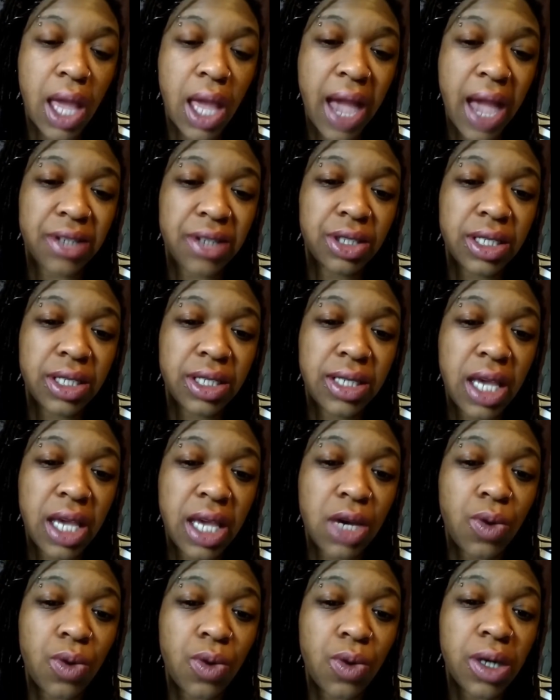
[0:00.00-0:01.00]
actually
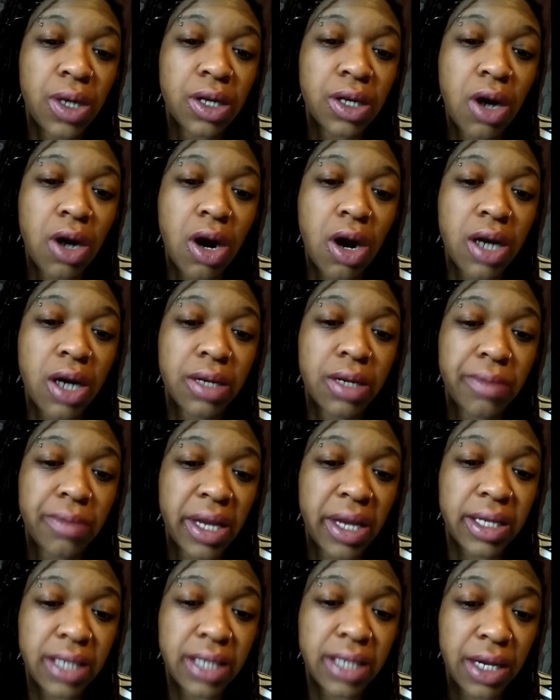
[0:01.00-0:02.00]
take one card and
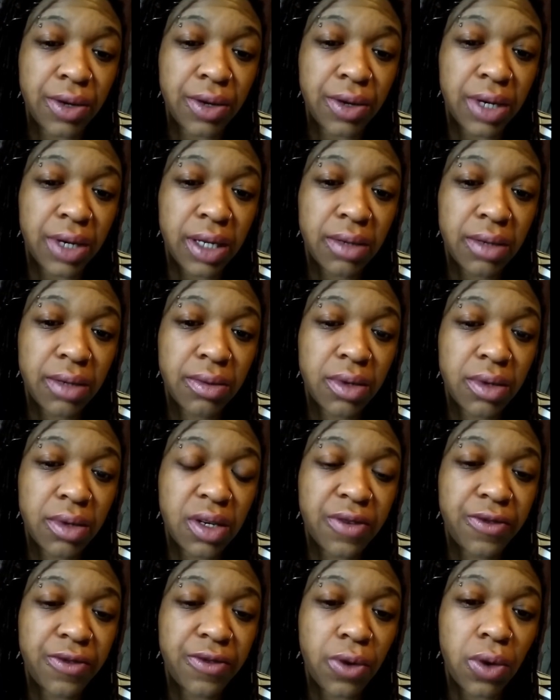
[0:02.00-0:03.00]
meditate on it
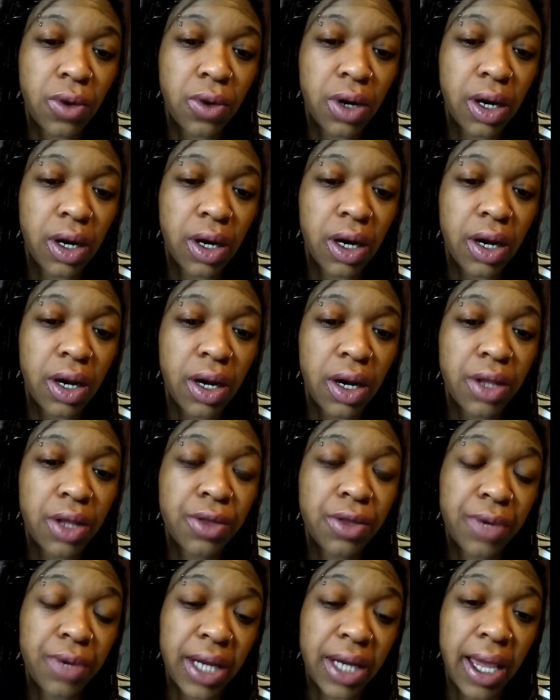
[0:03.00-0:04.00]
for
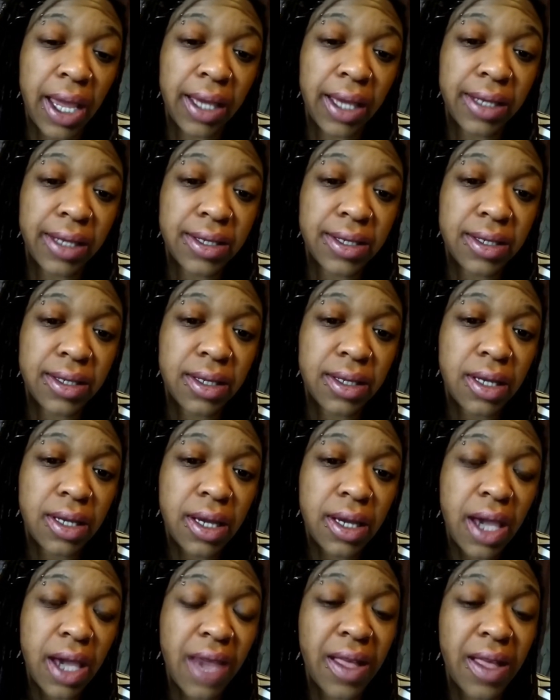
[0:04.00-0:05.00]
3 days.
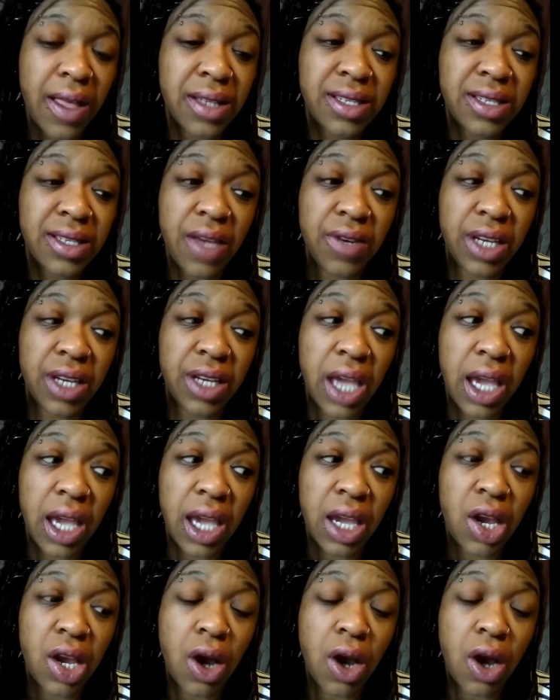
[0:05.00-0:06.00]
And that's
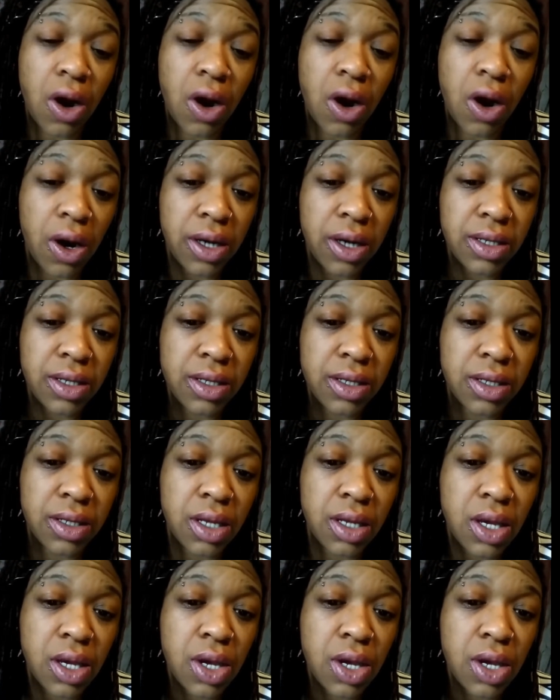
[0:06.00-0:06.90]
78 cards.